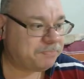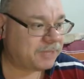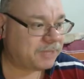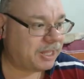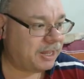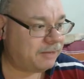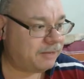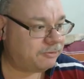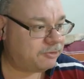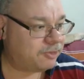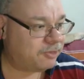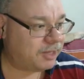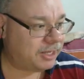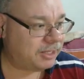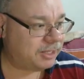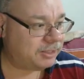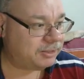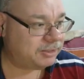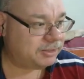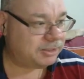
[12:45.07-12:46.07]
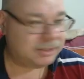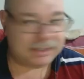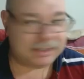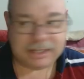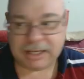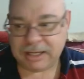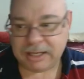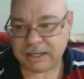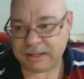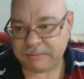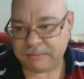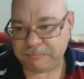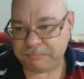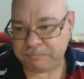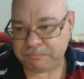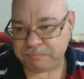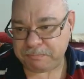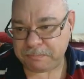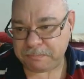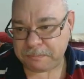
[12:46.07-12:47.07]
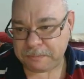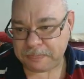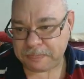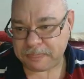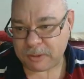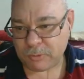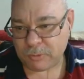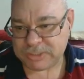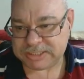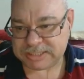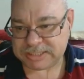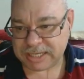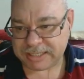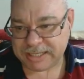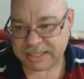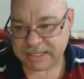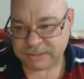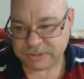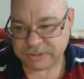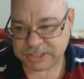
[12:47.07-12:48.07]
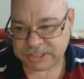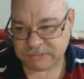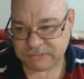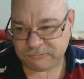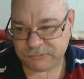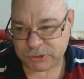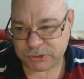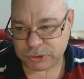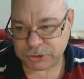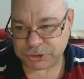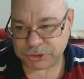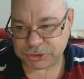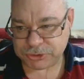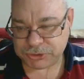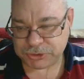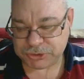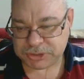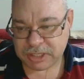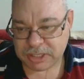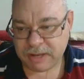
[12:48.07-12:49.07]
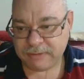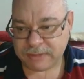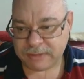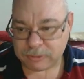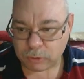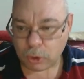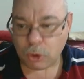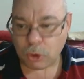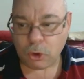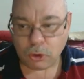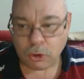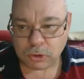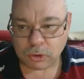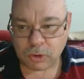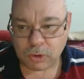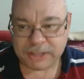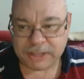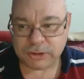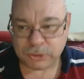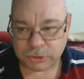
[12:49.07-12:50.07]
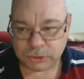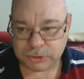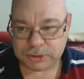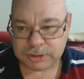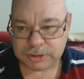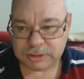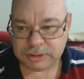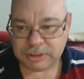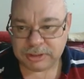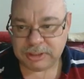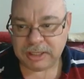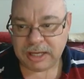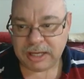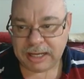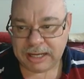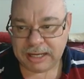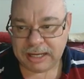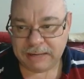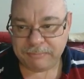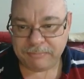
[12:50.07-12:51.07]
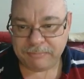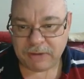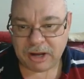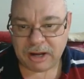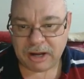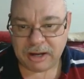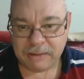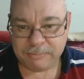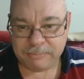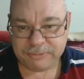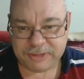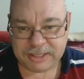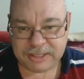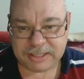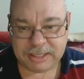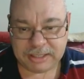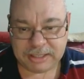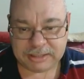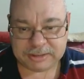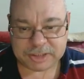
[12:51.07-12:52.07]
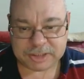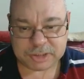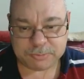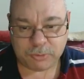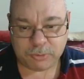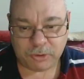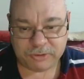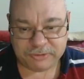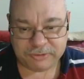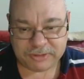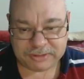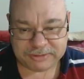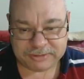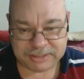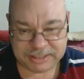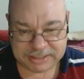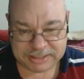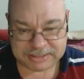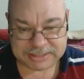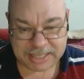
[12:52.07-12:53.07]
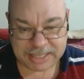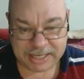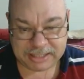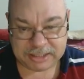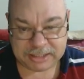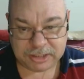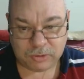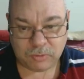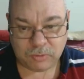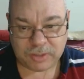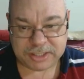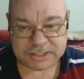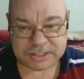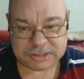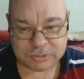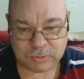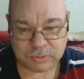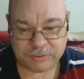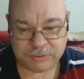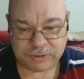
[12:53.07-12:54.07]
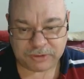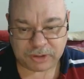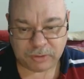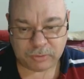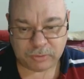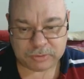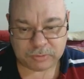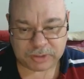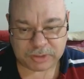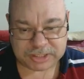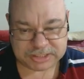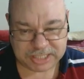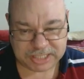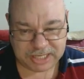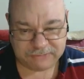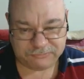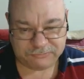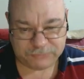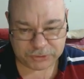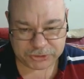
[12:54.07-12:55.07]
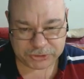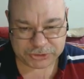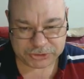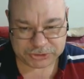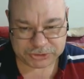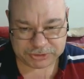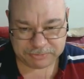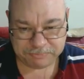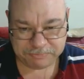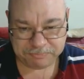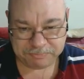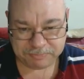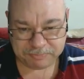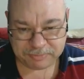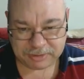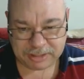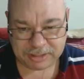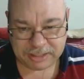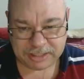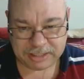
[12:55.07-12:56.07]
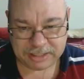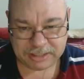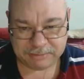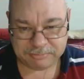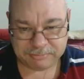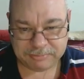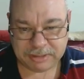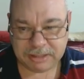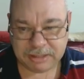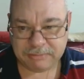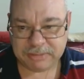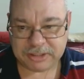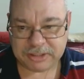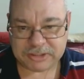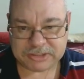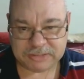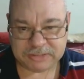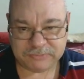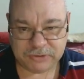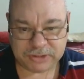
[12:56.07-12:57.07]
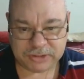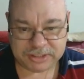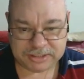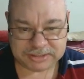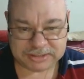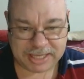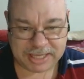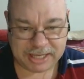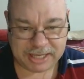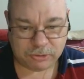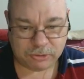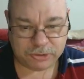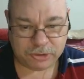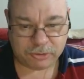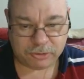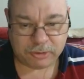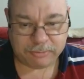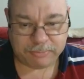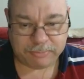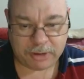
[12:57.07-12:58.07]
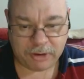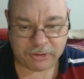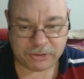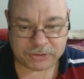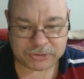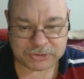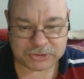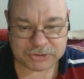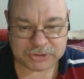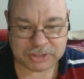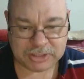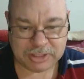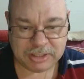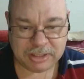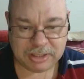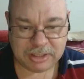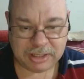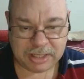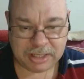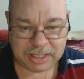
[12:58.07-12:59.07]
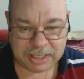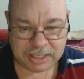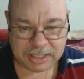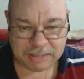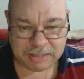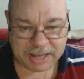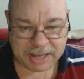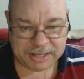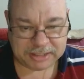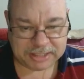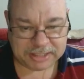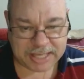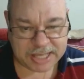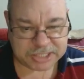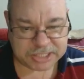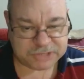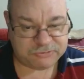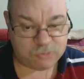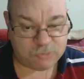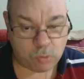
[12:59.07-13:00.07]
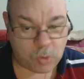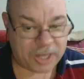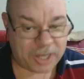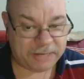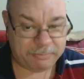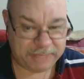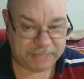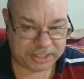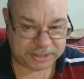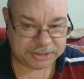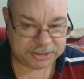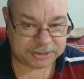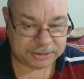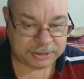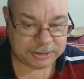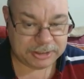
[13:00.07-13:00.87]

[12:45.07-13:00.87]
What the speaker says: And then we start getting these infusions. They're all quite good. I'm thinking at this point that the Entangling one is the one that I would want to take first. Because if you can entangle your opponents, and it lasts for 1 minute.